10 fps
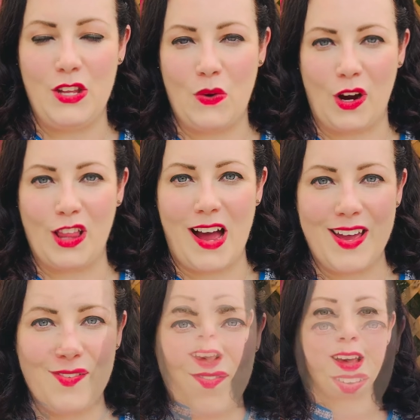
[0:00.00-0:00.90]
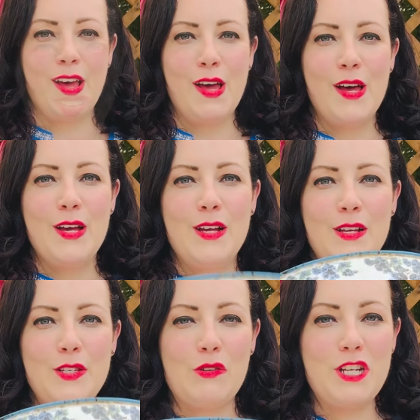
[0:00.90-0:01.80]
your life.
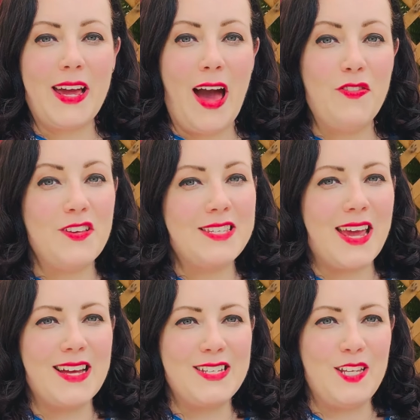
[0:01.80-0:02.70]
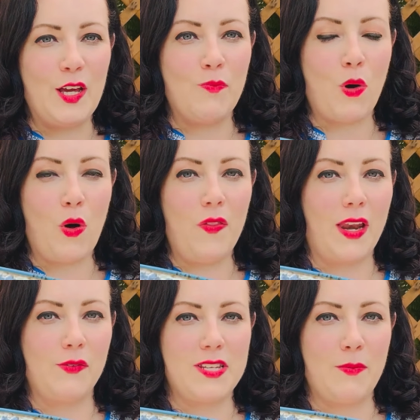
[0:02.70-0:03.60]
So check out this antique bowl that
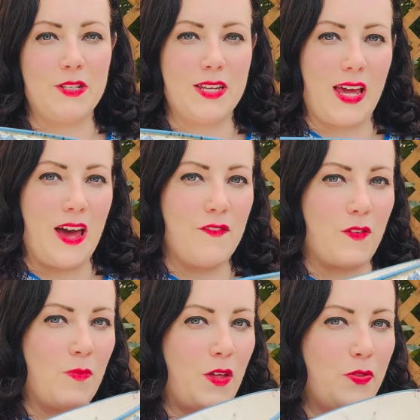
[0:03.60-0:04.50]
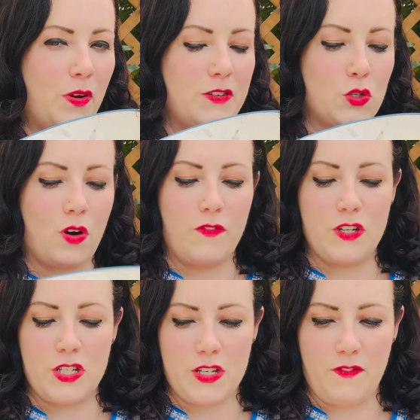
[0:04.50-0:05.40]
I was able to get from the thrift store for
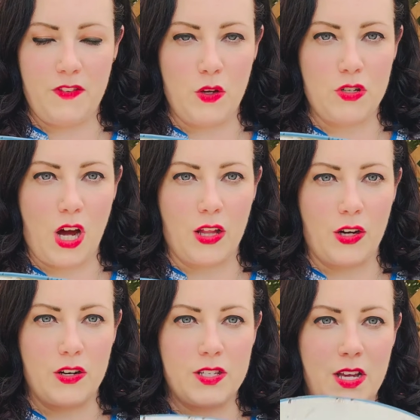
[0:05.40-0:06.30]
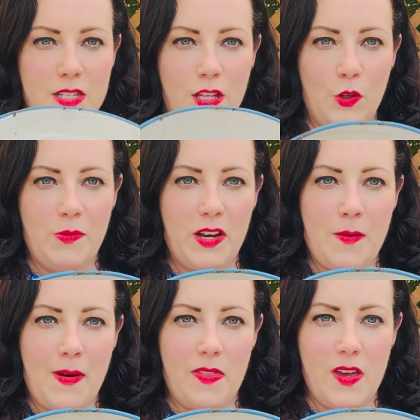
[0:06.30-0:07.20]
just a few dollars. It's a little beat
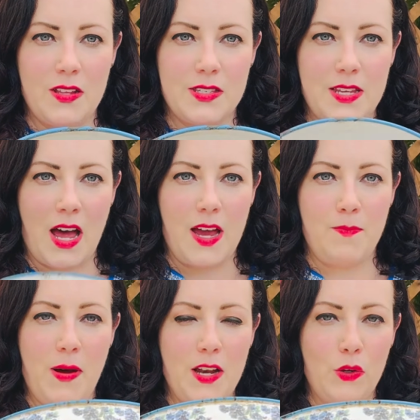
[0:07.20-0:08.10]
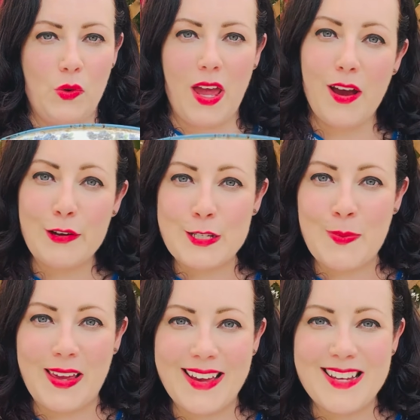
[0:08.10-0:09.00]
up on the inside, but who cares
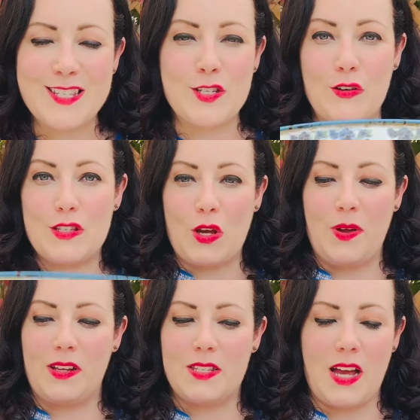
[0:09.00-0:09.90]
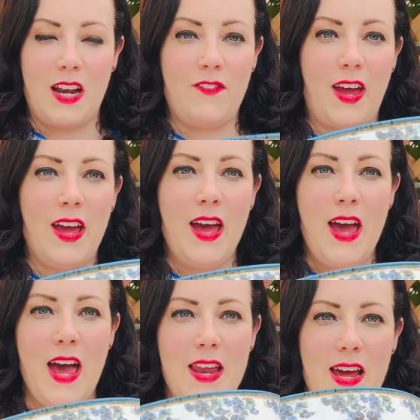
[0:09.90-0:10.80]
because dirt's going inside of it.
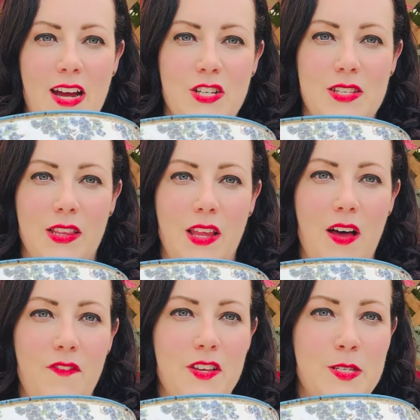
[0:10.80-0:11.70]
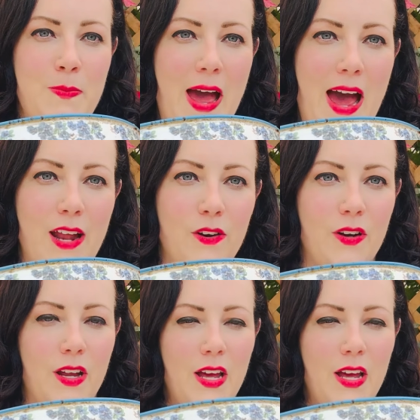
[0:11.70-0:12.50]
And I just love this pattern.